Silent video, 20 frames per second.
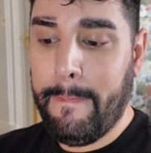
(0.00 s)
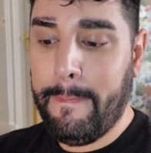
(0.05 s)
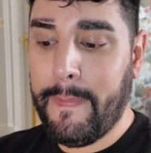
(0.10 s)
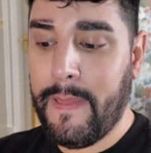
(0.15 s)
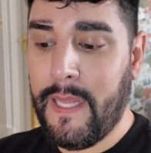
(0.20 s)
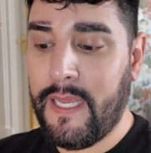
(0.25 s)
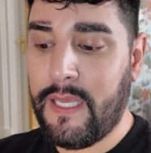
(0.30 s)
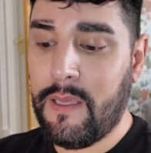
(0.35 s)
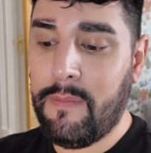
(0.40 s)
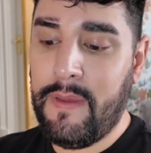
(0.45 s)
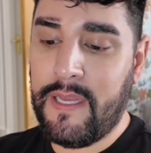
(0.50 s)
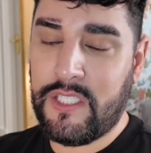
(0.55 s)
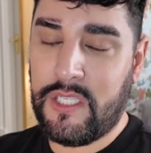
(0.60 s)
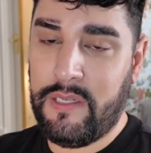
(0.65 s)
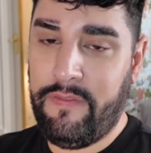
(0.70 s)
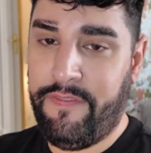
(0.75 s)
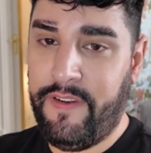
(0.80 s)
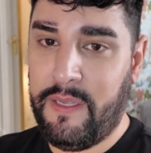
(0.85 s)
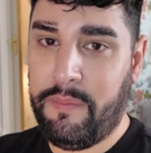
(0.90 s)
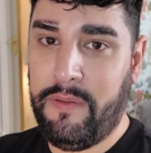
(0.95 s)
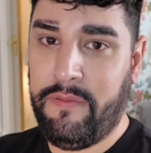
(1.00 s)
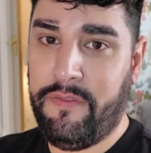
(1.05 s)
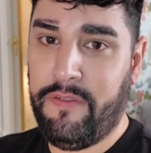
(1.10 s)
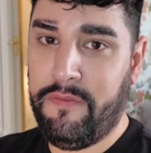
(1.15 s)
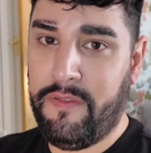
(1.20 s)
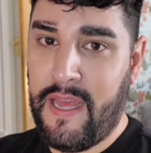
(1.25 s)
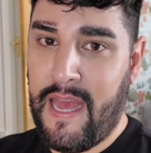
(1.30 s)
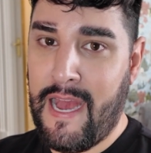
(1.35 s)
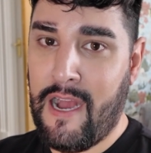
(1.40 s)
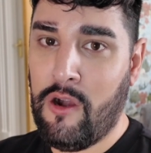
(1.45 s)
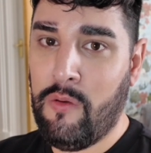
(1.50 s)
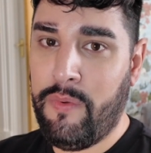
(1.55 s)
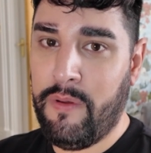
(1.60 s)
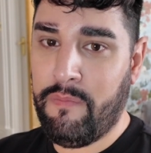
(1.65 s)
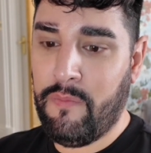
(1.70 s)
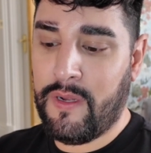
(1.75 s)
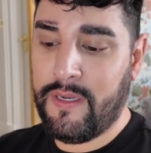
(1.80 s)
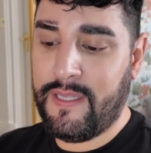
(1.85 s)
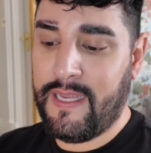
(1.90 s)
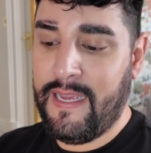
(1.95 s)
Like, imagine flipping through the album
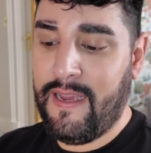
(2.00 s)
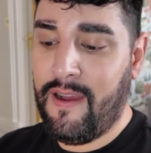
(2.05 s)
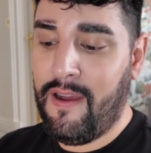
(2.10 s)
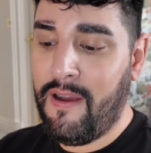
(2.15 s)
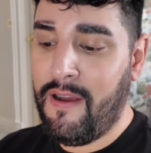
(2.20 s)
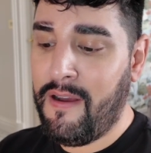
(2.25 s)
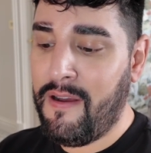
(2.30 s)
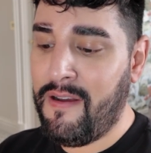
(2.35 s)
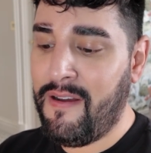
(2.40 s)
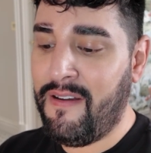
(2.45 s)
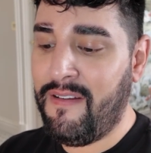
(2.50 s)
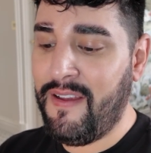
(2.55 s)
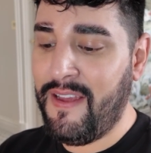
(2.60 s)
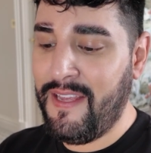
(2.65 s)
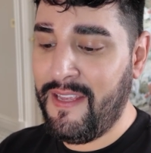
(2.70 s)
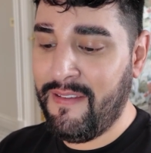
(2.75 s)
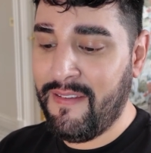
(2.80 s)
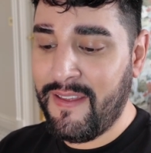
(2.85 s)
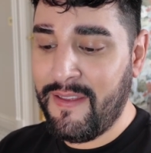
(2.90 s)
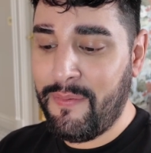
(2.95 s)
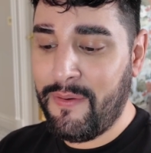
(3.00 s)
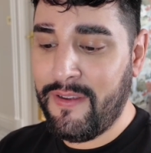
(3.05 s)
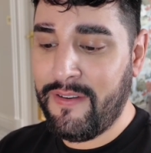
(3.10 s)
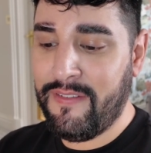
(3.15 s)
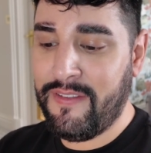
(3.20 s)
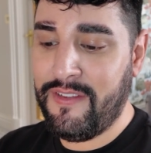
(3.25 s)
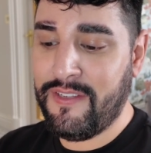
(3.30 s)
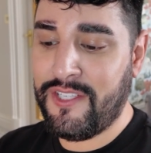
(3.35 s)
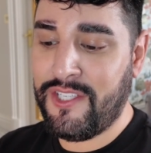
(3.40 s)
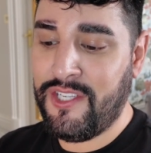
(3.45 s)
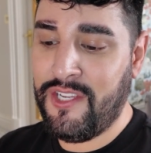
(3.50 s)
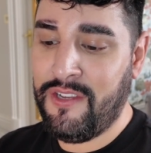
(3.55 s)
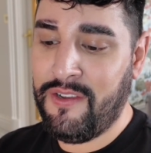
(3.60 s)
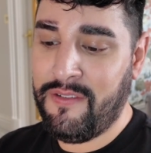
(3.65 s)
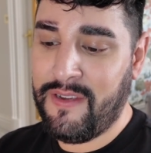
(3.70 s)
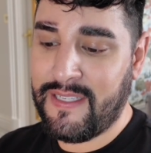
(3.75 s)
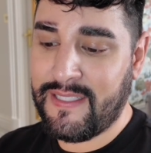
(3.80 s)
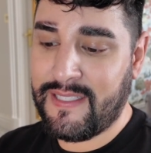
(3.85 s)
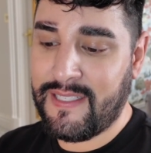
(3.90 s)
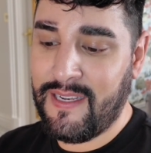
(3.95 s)
one day. Oh, there you go, you're putting on your shoe.
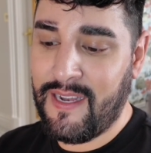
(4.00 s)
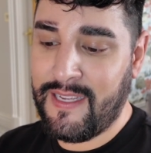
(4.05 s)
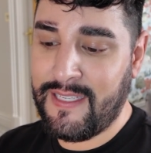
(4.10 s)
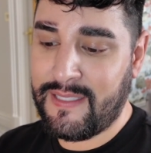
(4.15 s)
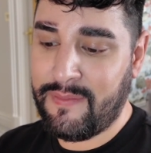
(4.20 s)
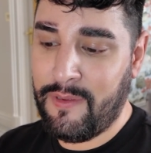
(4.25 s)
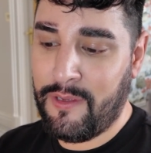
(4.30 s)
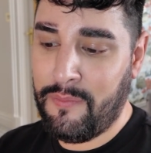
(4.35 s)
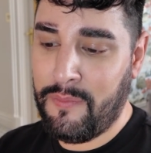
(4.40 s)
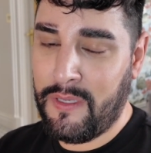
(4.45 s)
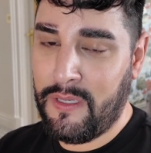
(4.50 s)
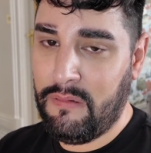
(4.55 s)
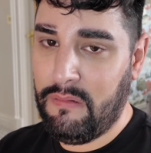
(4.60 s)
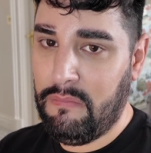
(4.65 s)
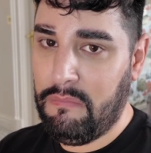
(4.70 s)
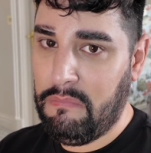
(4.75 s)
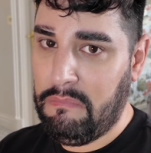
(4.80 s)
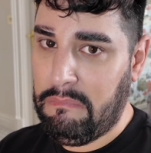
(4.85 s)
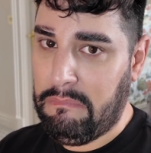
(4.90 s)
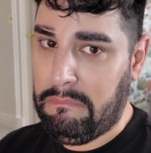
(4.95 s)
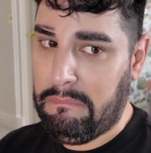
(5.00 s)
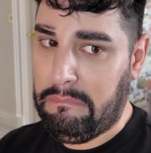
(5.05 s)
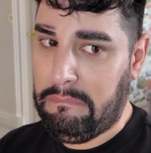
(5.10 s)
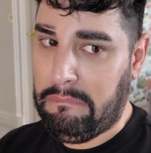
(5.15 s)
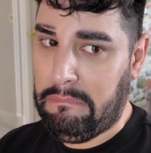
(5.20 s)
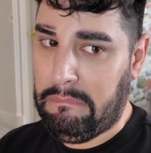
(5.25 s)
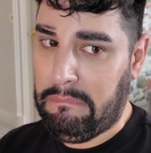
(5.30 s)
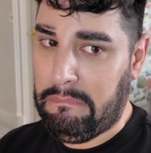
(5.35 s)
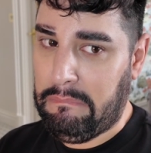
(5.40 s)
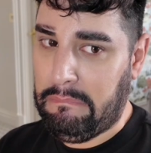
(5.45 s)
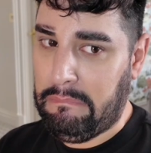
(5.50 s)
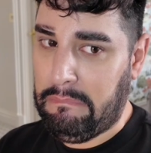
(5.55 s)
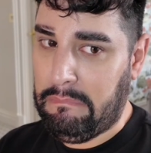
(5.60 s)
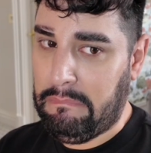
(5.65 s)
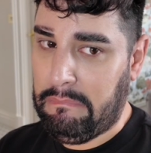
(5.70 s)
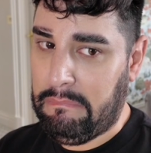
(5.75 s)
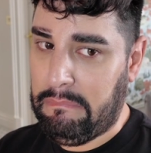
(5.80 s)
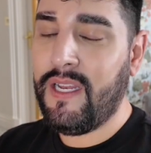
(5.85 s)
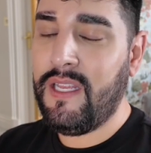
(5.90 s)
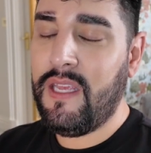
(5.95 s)
That's a nice moment.
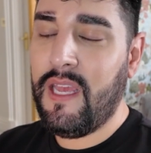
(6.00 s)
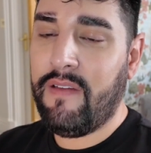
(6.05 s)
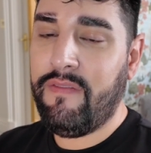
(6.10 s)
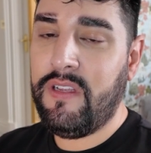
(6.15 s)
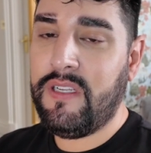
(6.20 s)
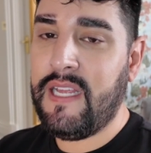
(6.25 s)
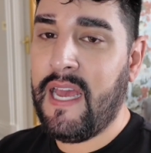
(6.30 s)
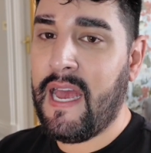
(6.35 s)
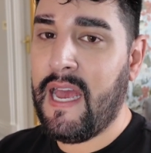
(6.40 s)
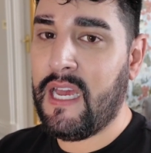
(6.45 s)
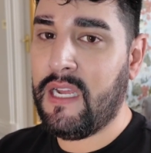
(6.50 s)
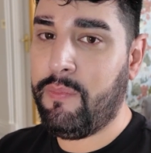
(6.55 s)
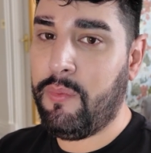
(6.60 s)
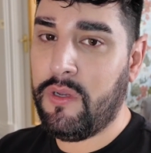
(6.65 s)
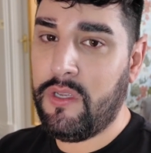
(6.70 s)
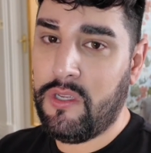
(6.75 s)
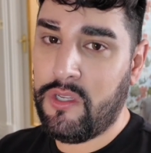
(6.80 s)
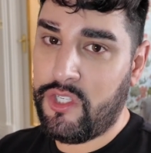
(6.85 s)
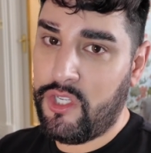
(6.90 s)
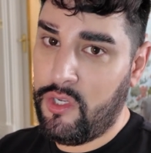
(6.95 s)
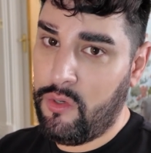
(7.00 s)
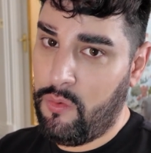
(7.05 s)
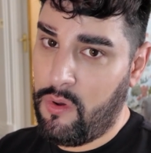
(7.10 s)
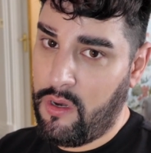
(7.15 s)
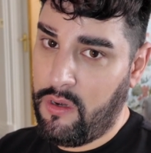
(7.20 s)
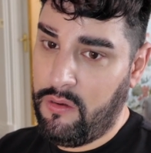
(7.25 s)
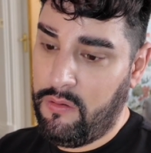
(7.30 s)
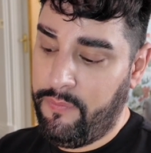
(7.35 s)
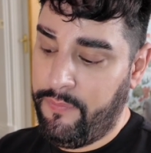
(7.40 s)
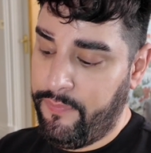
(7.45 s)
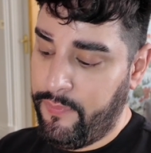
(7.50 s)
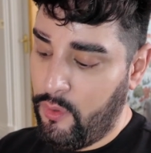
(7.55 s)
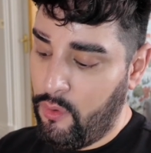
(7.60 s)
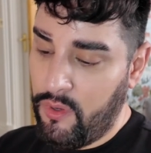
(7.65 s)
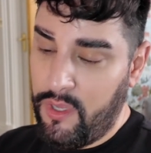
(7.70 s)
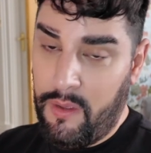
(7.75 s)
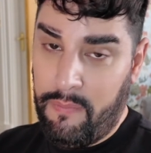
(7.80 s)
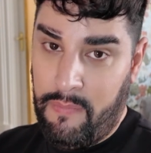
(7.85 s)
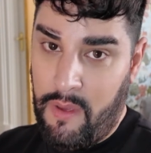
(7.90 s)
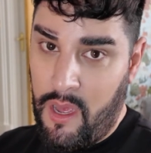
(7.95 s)
Why didn't you have your dad put your shoe on? Or
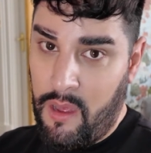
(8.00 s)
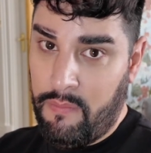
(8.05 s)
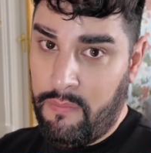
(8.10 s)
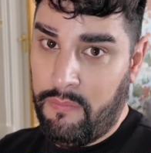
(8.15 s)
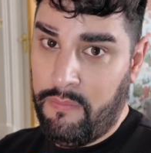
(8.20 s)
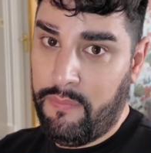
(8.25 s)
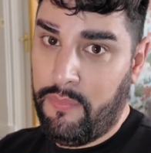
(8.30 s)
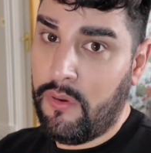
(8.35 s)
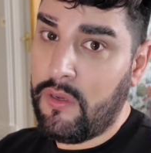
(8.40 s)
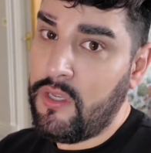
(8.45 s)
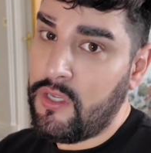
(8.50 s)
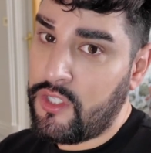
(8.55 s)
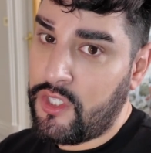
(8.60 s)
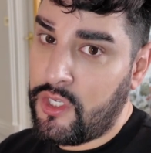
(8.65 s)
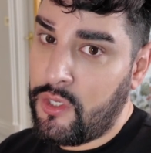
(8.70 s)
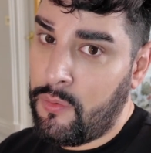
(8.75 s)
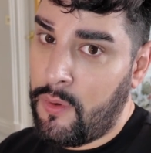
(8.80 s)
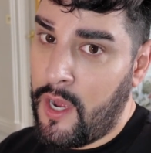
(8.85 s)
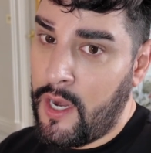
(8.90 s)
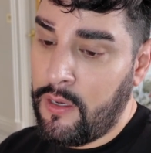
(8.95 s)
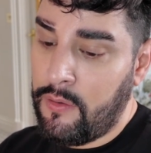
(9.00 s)
your mum put your shoe on.